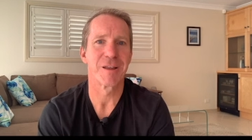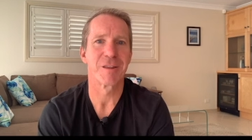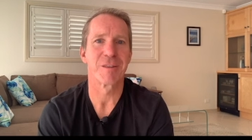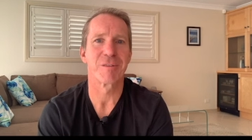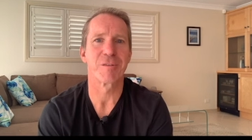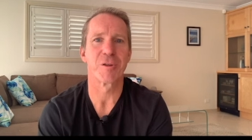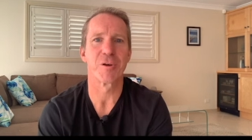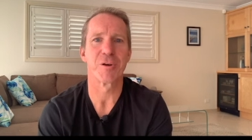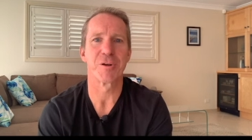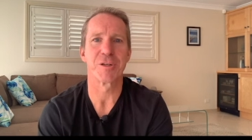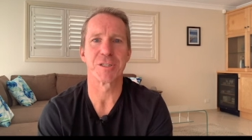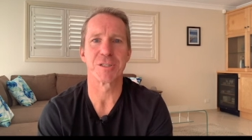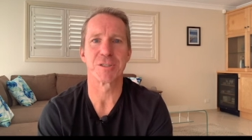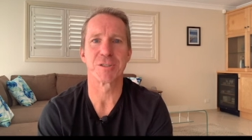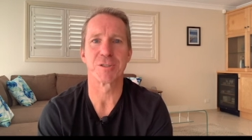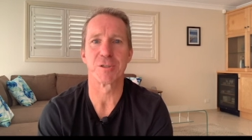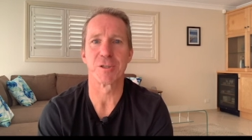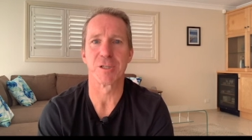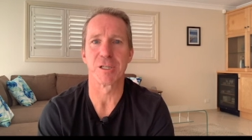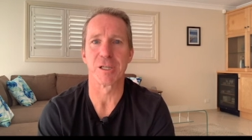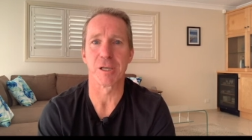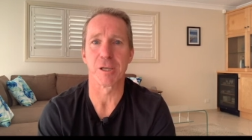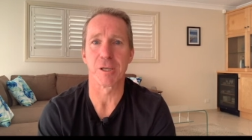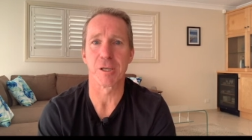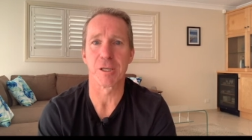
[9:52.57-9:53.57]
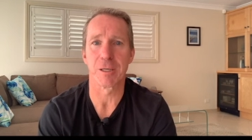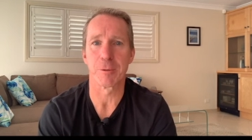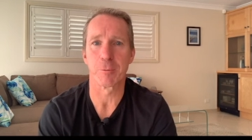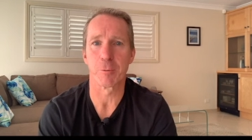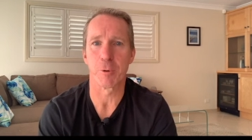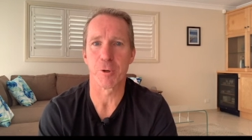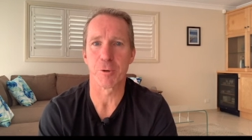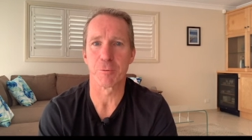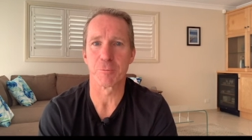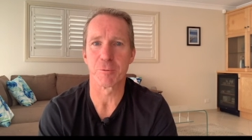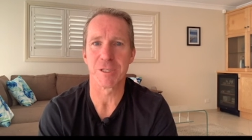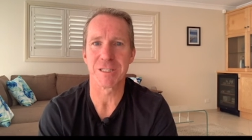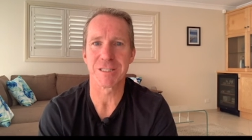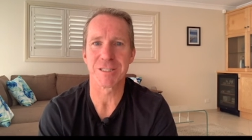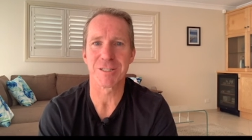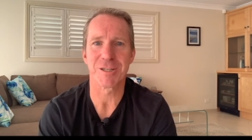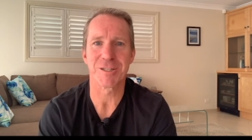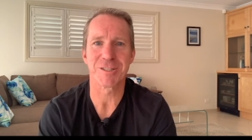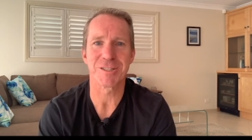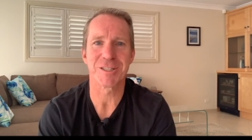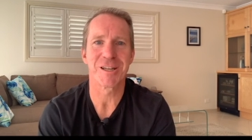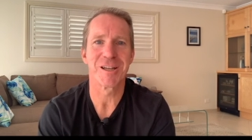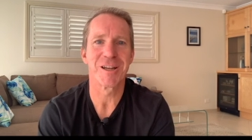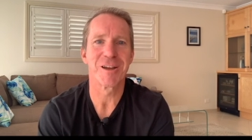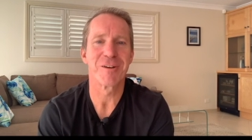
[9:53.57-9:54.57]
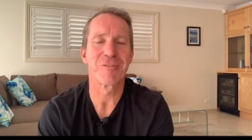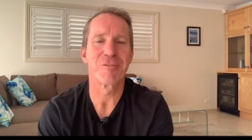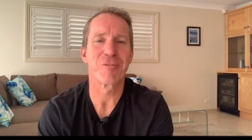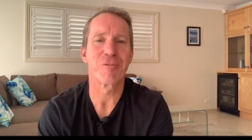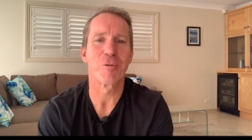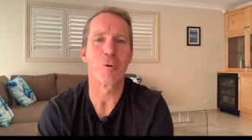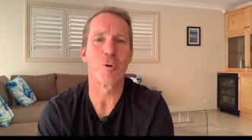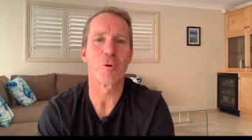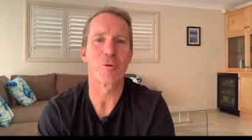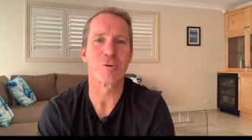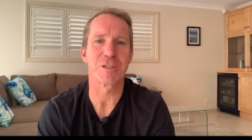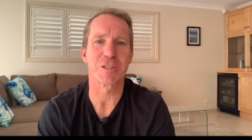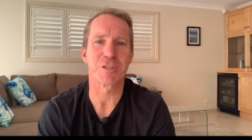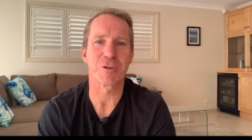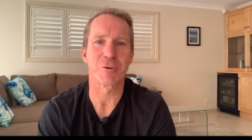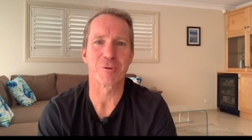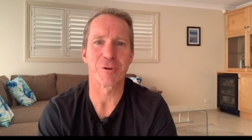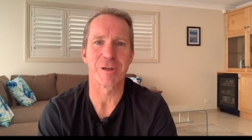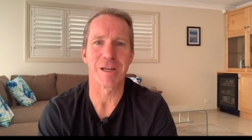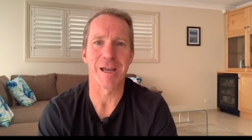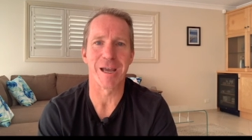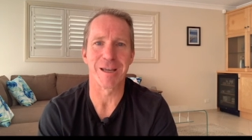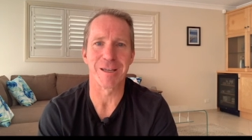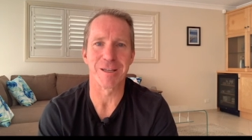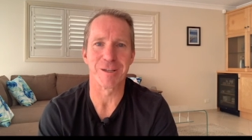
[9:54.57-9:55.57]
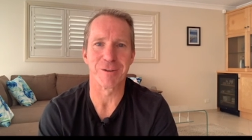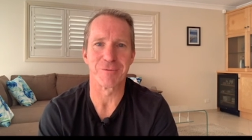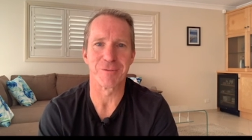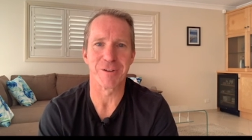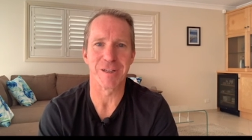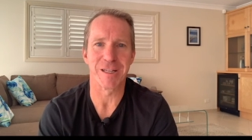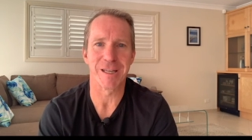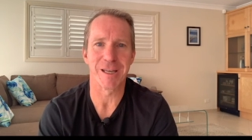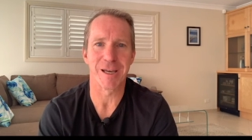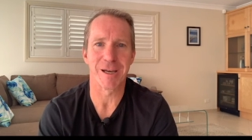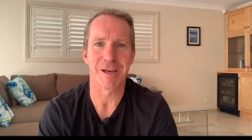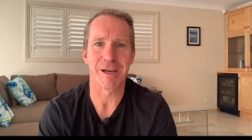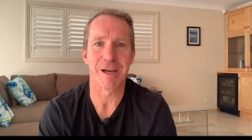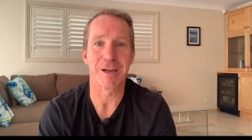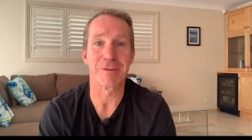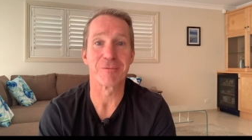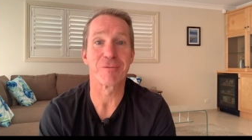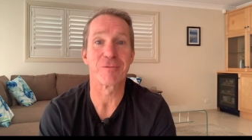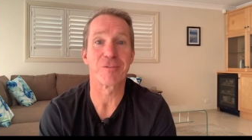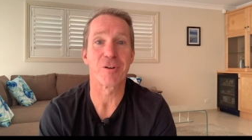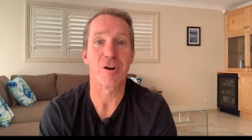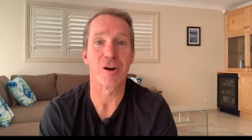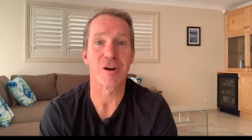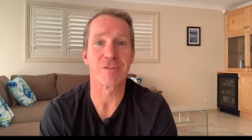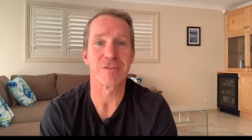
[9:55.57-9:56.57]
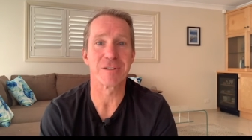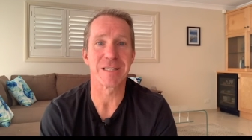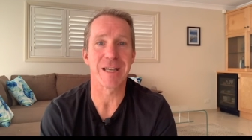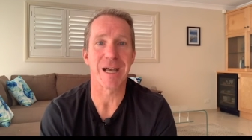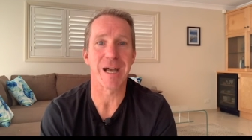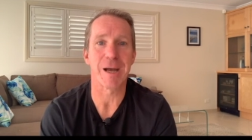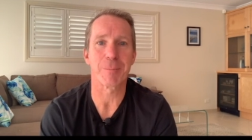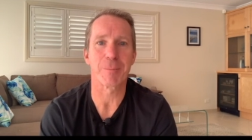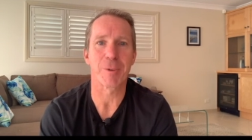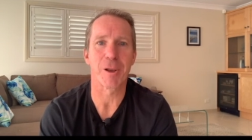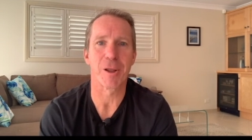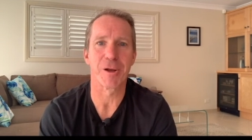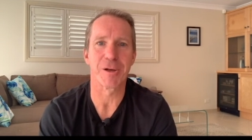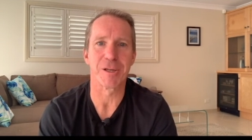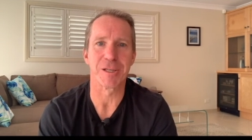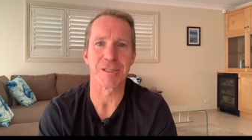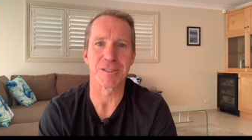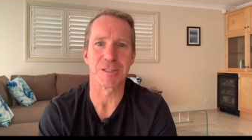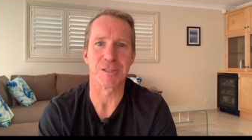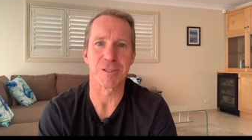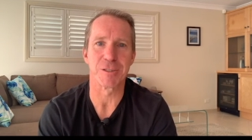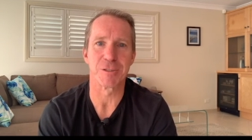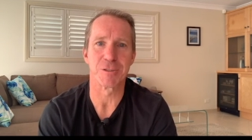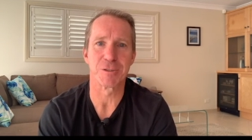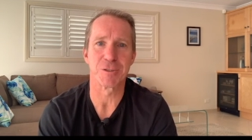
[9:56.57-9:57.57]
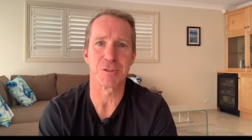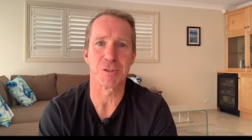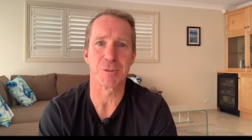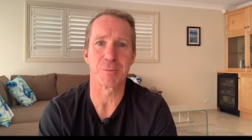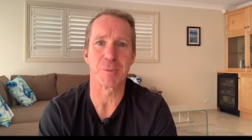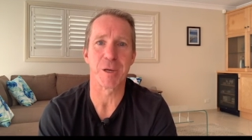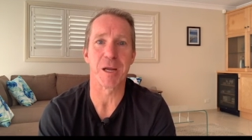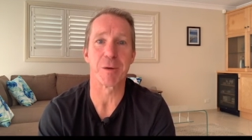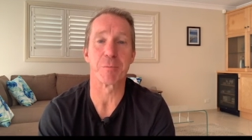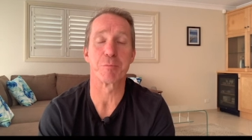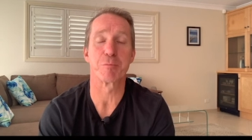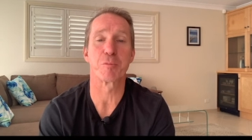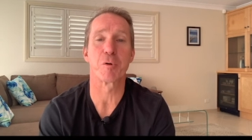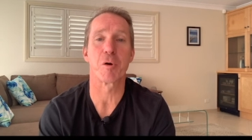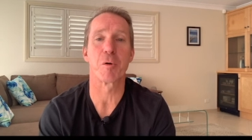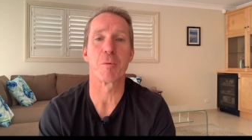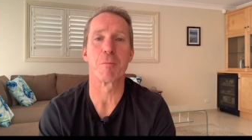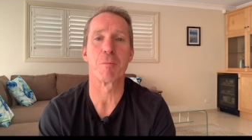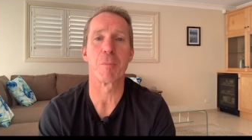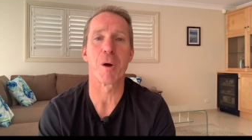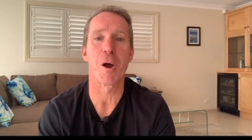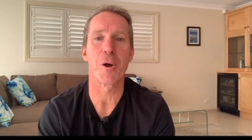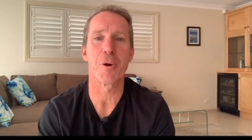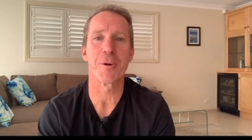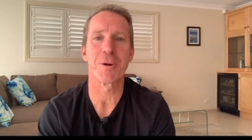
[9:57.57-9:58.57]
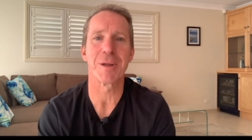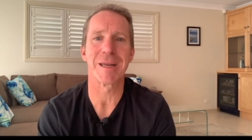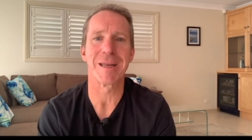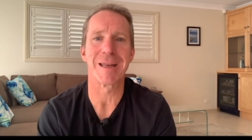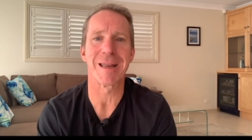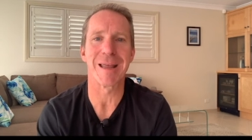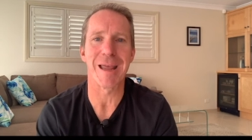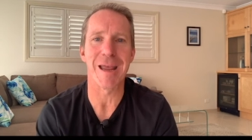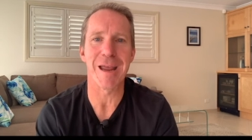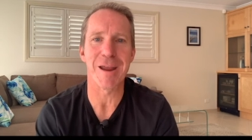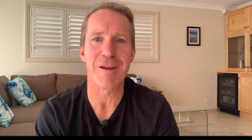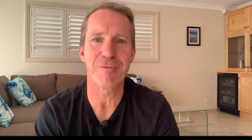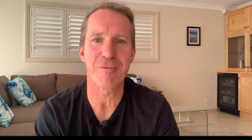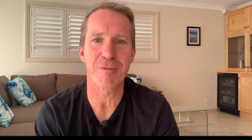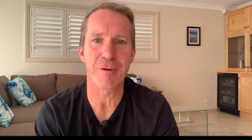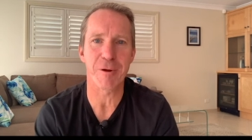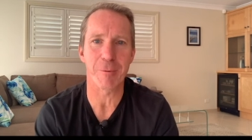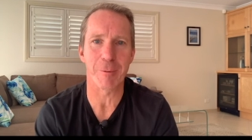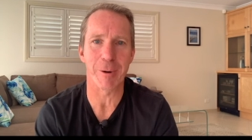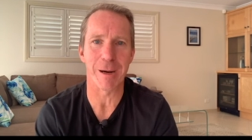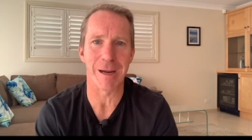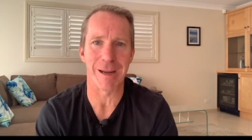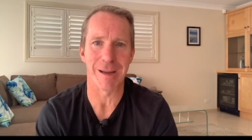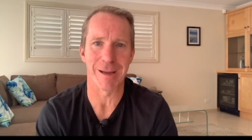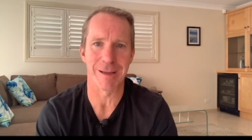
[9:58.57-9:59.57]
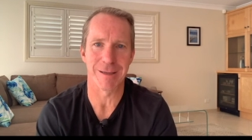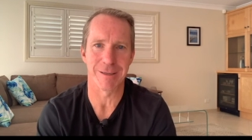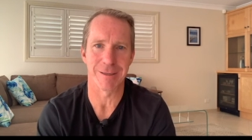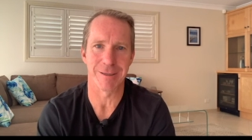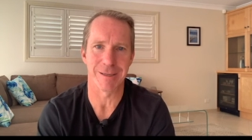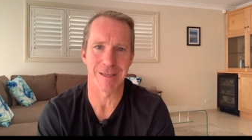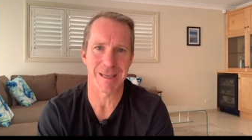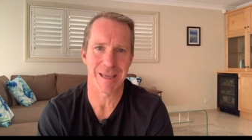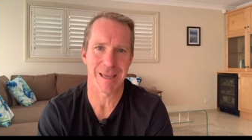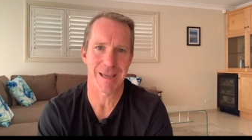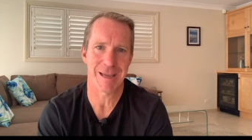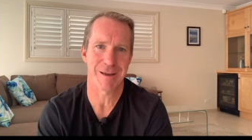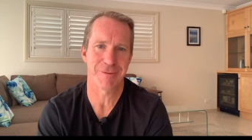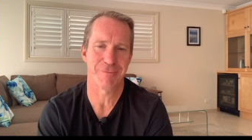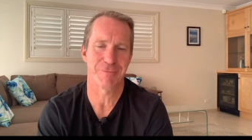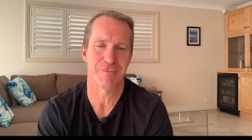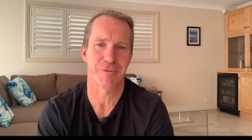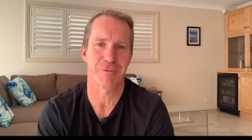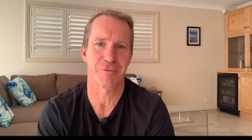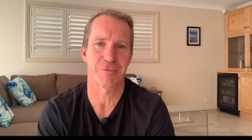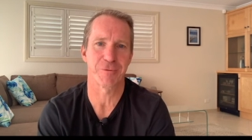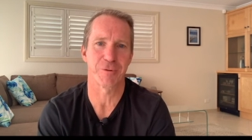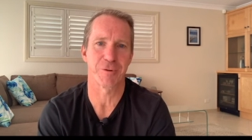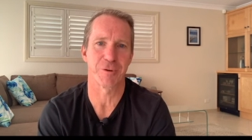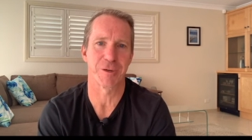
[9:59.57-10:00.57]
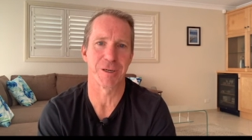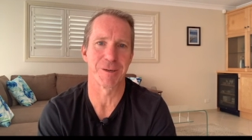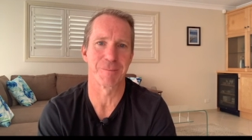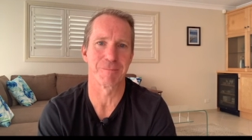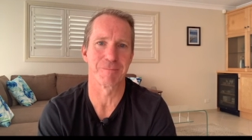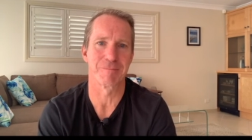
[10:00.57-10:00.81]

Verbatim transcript: Third is do your keyword research. four is create your video, and five is upload it to YouTube and promote it everywhere you can for free.